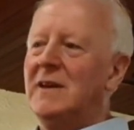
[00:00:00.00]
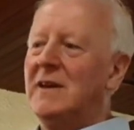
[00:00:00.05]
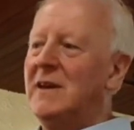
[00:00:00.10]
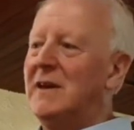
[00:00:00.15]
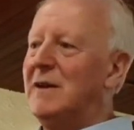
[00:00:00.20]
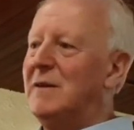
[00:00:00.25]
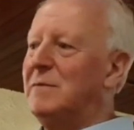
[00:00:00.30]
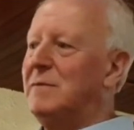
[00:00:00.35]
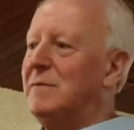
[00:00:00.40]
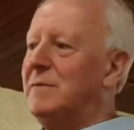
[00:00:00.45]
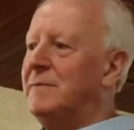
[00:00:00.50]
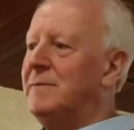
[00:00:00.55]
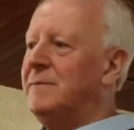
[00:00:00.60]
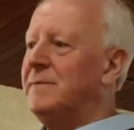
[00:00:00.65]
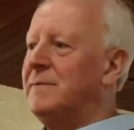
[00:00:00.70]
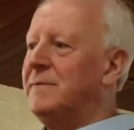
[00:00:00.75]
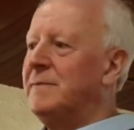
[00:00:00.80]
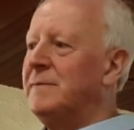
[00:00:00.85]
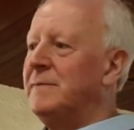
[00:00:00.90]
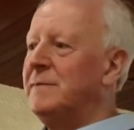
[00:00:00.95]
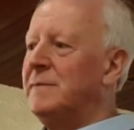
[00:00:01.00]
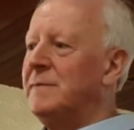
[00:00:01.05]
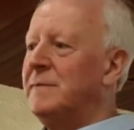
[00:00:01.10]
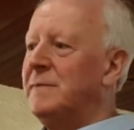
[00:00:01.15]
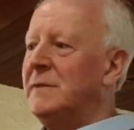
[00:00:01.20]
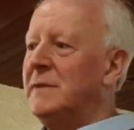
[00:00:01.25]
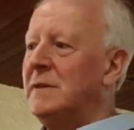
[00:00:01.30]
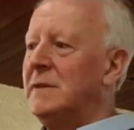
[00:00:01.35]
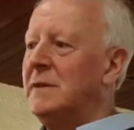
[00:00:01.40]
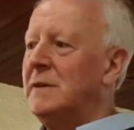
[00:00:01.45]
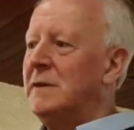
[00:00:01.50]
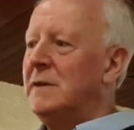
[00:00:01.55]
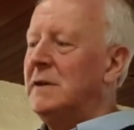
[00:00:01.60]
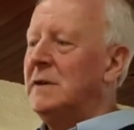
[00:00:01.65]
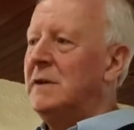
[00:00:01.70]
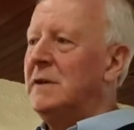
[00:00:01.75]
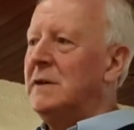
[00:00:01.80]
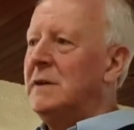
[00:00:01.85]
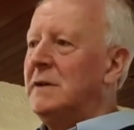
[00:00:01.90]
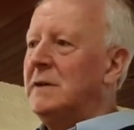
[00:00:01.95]

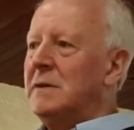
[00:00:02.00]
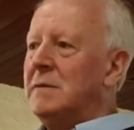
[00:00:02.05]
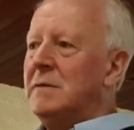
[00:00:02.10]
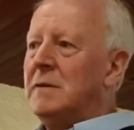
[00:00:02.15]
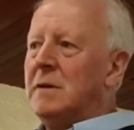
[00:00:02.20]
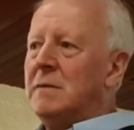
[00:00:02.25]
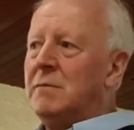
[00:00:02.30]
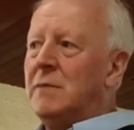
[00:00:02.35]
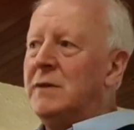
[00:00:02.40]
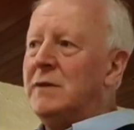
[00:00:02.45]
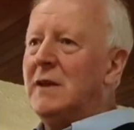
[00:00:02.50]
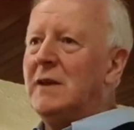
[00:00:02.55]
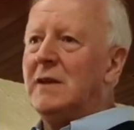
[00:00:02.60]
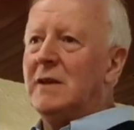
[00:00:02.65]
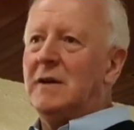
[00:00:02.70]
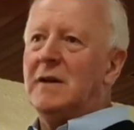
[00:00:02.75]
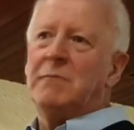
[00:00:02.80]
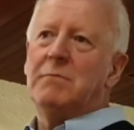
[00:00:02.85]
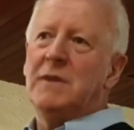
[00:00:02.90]
Madeira